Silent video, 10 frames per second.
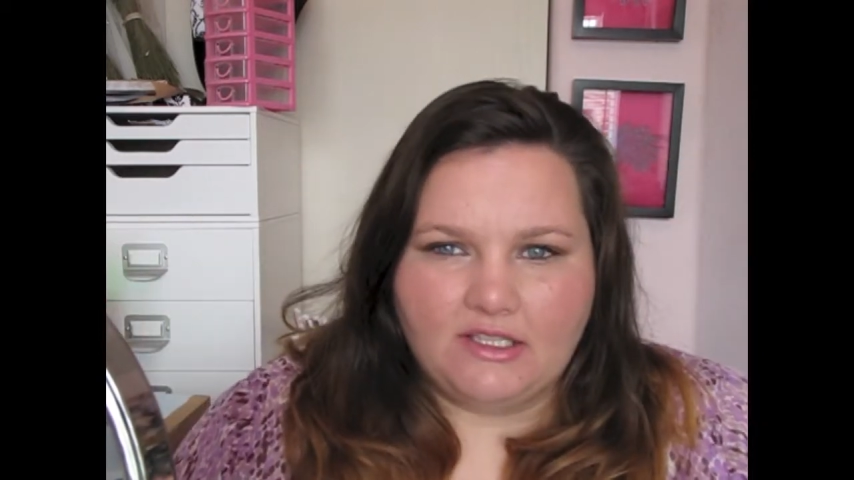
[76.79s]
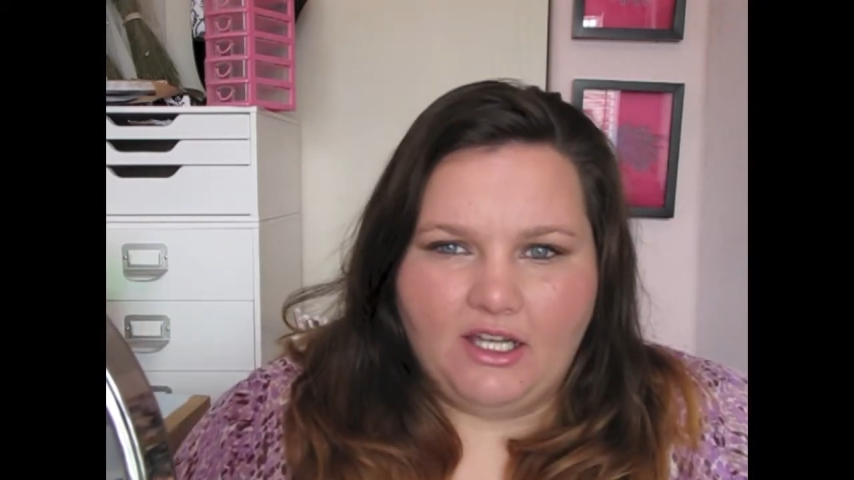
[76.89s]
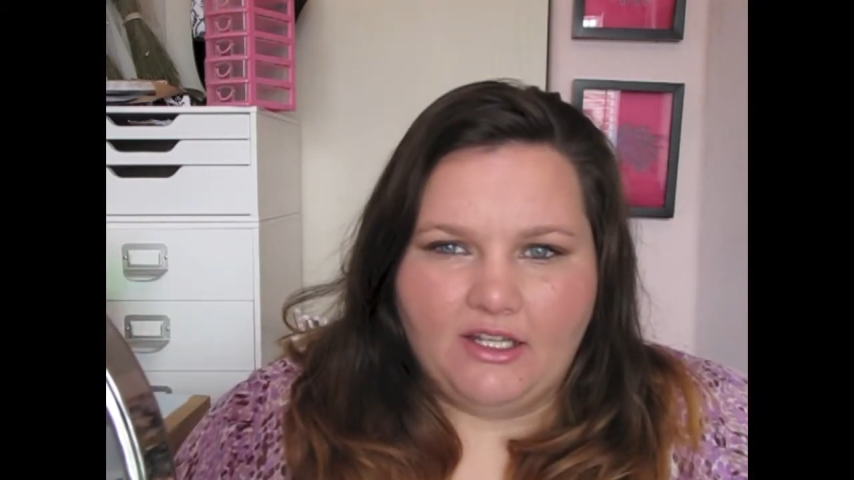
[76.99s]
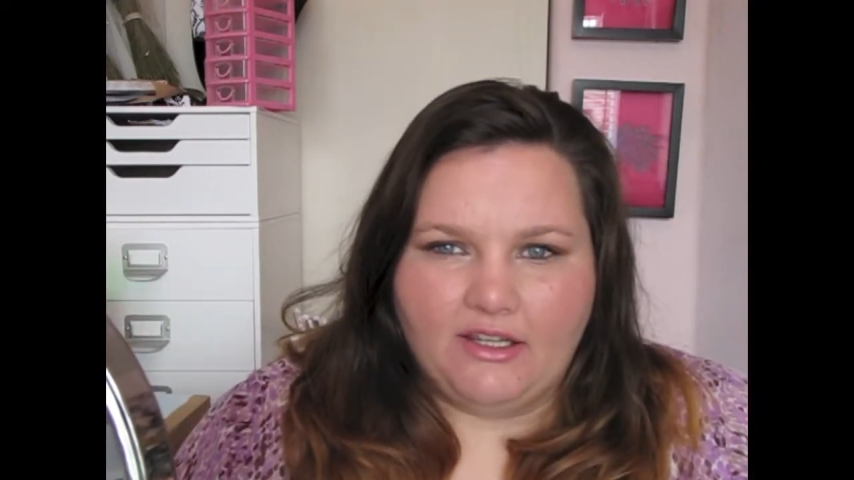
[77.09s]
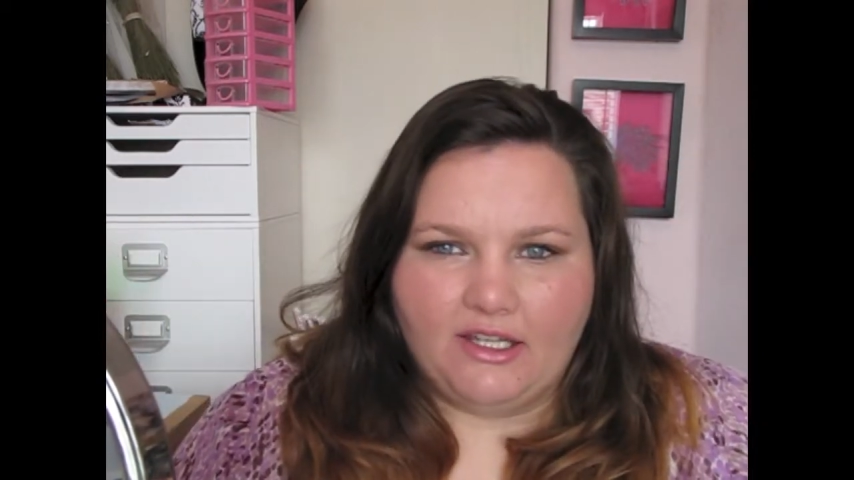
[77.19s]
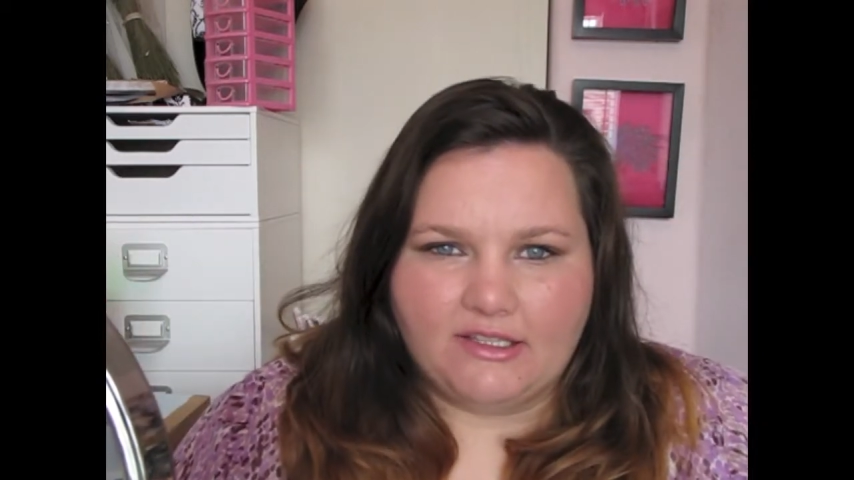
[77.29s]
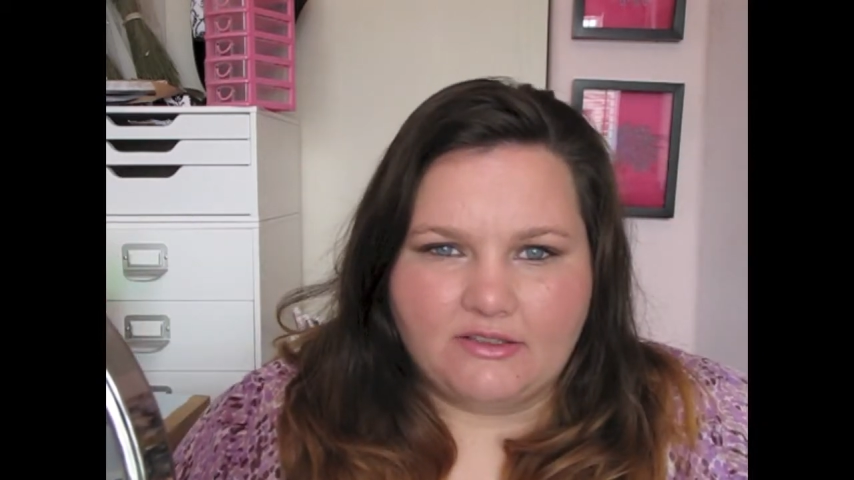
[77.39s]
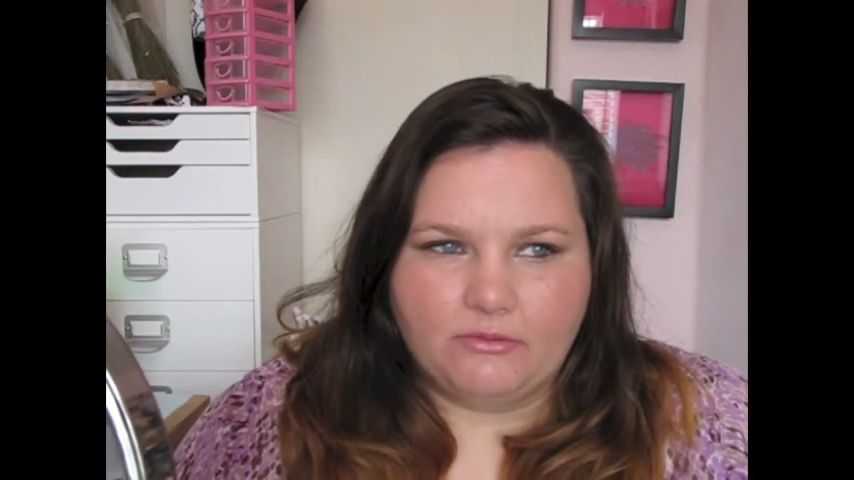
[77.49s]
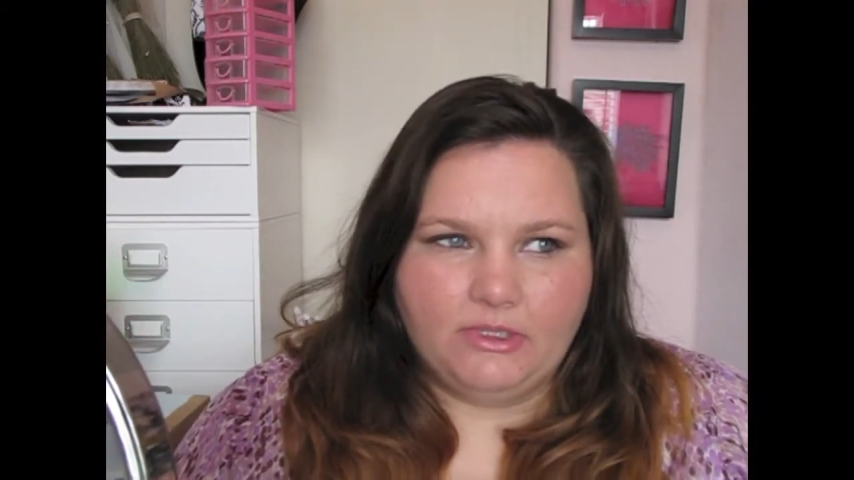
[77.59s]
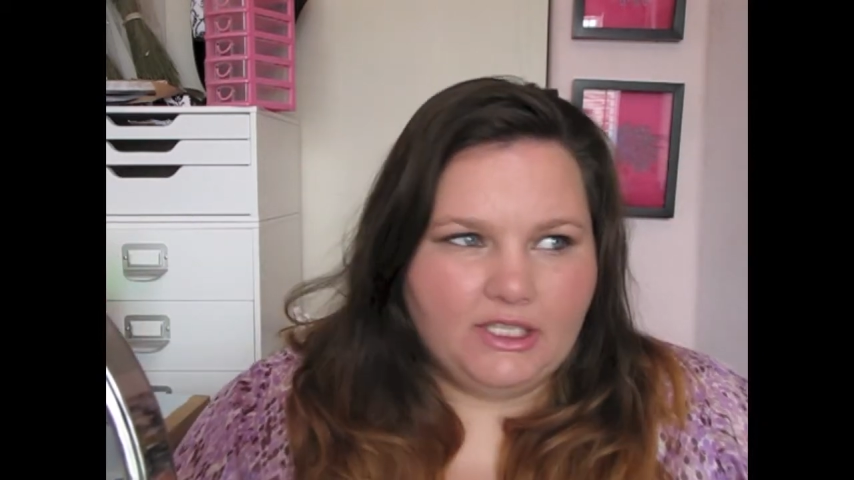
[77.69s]
thought of
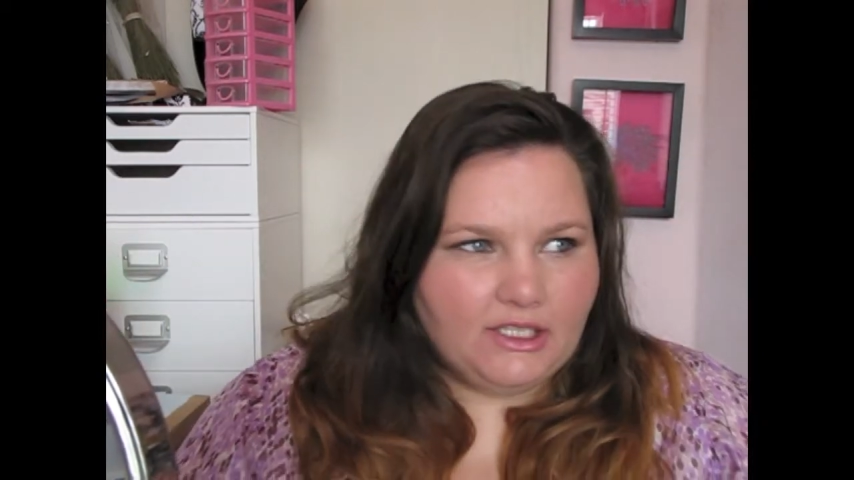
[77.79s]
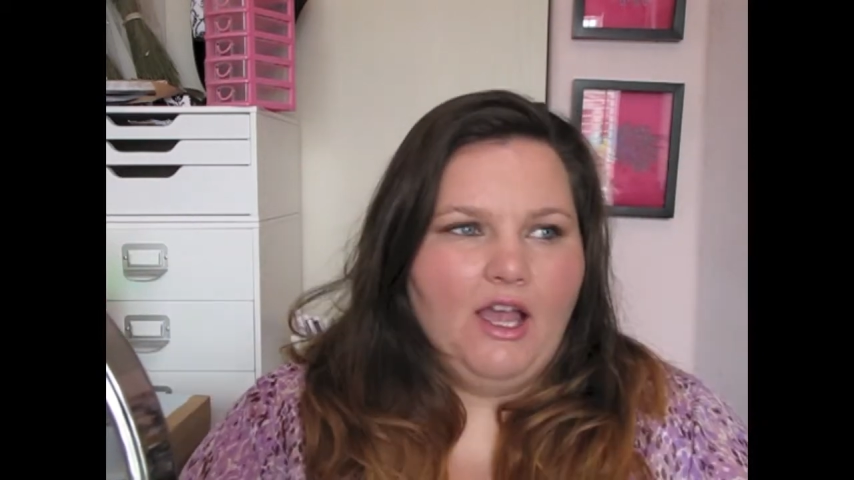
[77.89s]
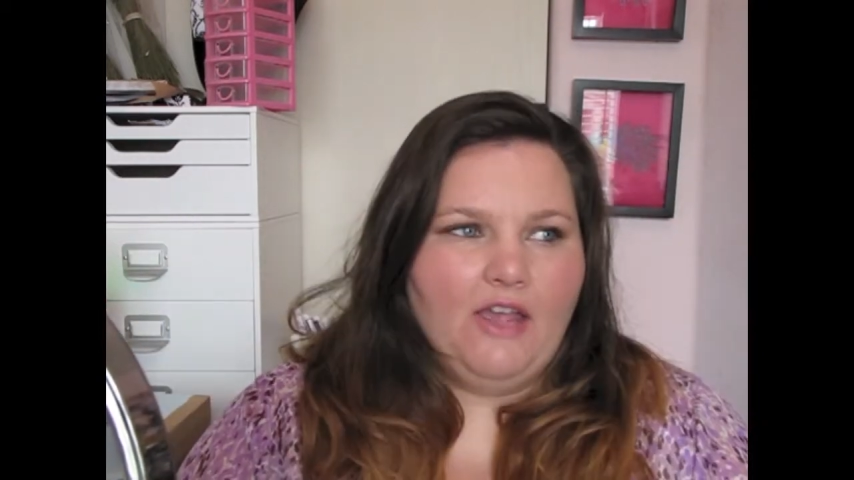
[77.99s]
this? Really?